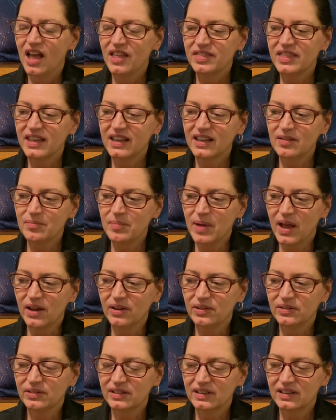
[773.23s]
think
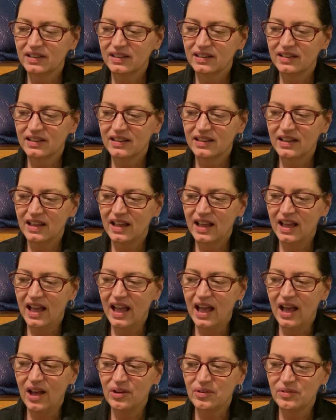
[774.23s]
about
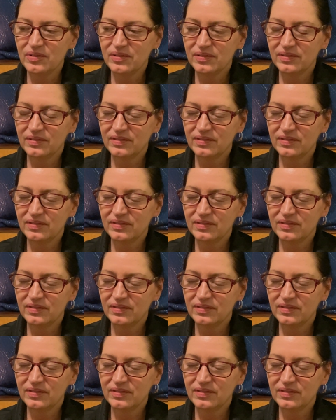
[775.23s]
how